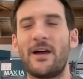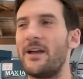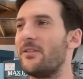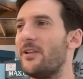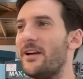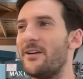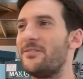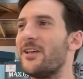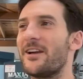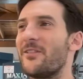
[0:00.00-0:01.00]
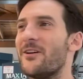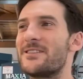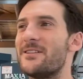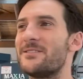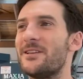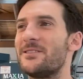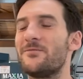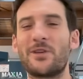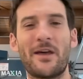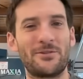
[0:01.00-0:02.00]
I feel like I lucked out in a sense of
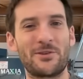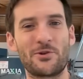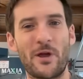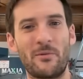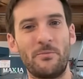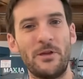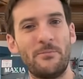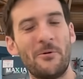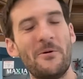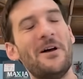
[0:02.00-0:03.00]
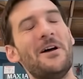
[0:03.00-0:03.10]
just having such incredible people.